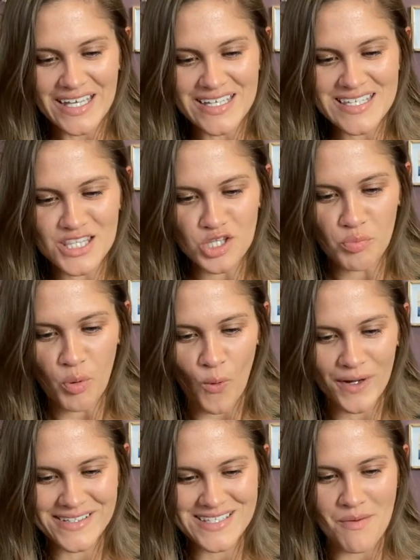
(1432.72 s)
Isn't the
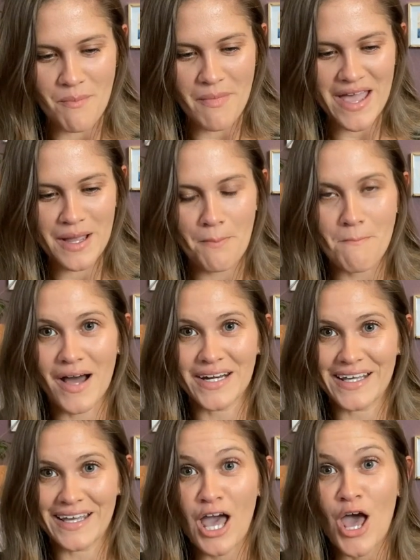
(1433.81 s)
point to make
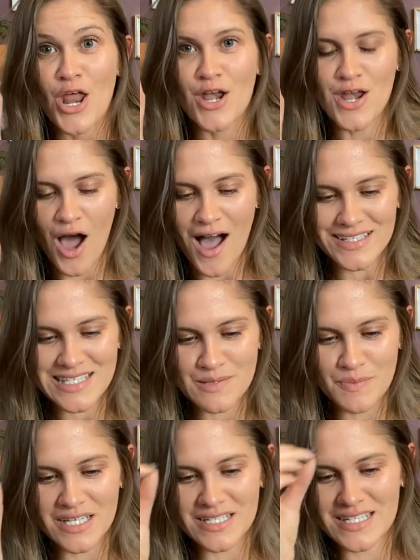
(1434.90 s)
money, not
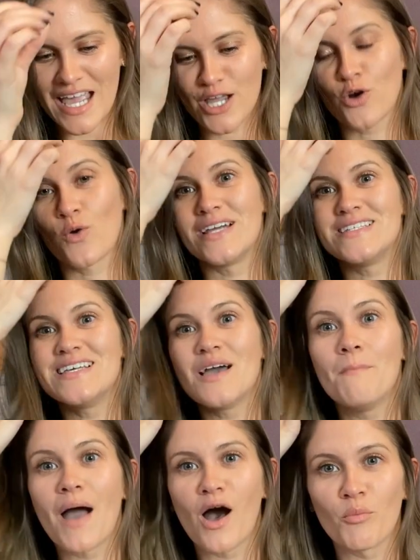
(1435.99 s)
spend a crazy
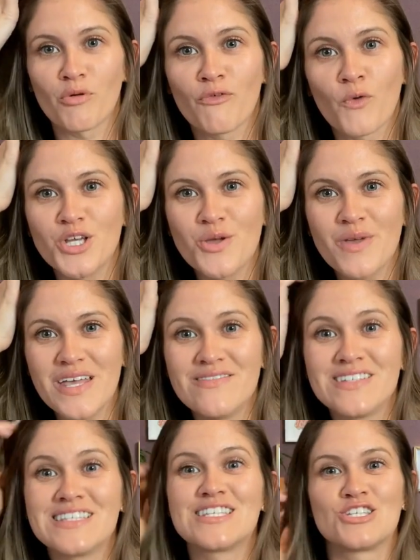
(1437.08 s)
amount before you
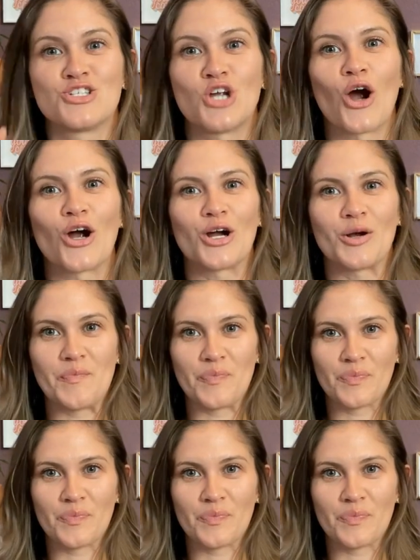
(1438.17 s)
even start?